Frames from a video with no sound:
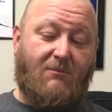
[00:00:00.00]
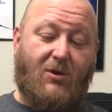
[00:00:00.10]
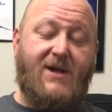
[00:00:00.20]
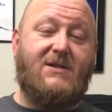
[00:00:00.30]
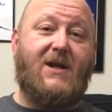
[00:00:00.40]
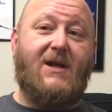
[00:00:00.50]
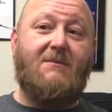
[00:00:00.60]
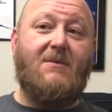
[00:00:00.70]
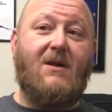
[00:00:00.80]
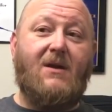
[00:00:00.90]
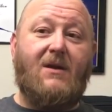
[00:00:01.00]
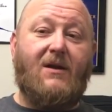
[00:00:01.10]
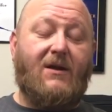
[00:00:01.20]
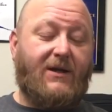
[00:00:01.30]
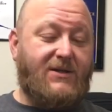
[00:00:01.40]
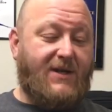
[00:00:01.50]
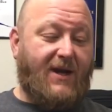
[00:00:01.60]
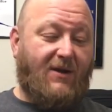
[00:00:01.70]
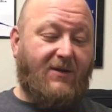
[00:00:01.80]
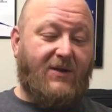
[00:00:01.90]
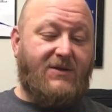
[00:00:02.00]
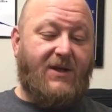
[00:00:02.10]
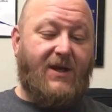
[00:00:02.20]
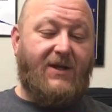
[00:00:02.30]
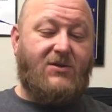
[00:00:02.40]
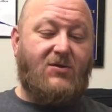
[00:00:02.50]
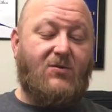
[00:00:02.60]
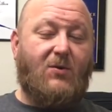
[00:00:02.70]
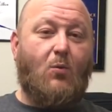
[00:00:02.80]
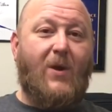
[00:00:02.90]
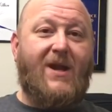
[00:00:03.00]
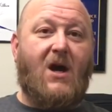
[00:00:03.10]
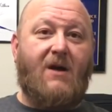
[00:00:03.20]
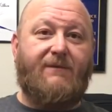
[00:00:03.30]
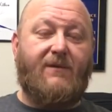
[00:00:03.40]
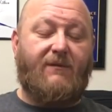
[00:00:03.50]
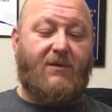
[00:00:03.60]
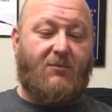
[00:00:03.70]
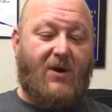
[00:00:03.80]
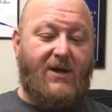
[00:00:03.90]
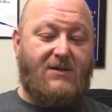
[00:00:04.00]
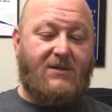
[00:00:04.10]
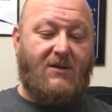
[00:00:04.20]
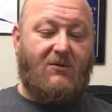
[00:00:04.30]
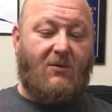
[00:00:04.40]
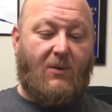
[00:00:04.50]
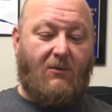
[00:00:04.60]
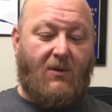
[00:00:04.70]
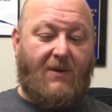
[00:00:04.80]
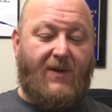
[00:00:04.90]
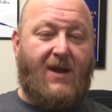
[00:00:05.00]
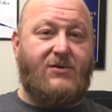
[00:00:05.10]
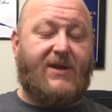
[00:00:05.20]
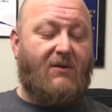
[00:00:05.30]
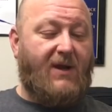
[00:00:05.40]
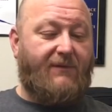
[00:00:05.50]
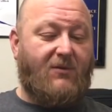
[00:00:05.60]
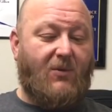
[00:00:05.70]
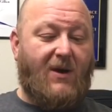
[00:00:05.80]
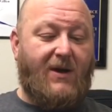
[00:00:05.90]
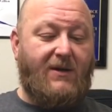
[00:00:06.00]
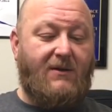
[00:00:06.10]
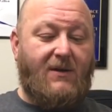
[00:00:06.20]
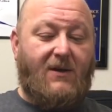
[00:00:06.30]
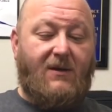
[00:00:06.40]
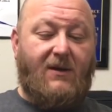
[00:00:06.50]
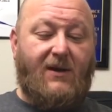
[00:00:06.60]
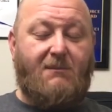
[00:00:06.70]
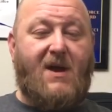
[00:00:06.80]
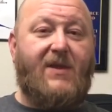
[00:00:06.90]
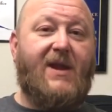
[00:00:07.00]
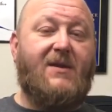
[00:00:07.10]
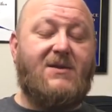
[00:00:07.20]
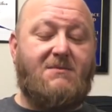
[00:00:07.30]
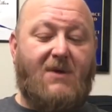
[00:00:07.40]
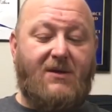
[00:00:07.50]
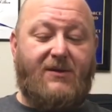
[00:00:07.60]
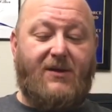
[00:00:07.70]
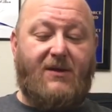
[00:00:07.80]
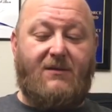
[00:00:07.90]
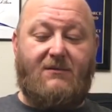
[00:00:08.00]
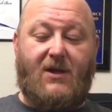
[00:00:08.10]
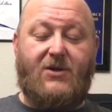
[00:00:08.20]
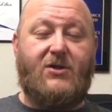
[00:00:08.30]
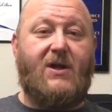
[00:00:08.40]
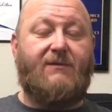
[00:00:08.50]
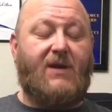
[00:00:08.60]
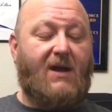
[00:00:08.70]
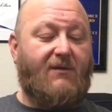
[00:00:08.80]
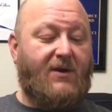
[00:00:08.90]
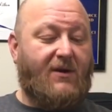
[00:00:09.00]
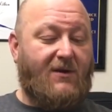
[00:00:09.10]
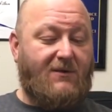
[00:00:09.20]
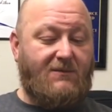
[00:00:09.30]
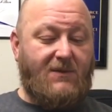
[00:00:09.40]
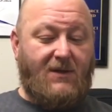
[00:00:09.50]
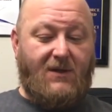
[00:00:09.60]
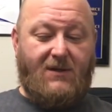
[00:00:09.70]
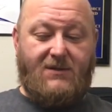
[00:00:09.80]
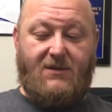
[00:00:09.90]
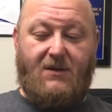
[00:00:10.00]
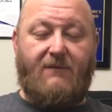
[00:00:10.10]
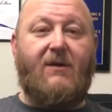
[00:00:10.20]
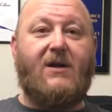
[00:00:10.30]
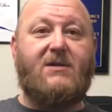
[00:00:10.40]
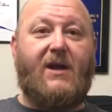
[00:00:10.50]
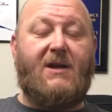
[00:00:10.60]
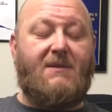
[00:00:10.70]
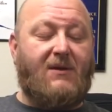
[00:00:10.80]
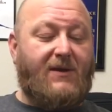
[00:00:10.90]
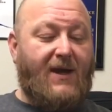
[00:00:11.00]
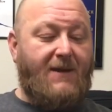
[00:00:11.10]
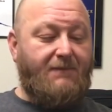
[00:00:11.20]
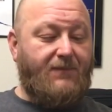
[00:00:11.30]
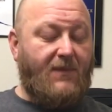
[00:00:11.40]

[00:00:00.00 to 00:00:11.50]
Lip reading: brace on. I just got cleared today to wean off of the brace, so around the house I don't have to wear it. And by the end of this month, I shouldn't have to have it at all. So I'm very excited about that.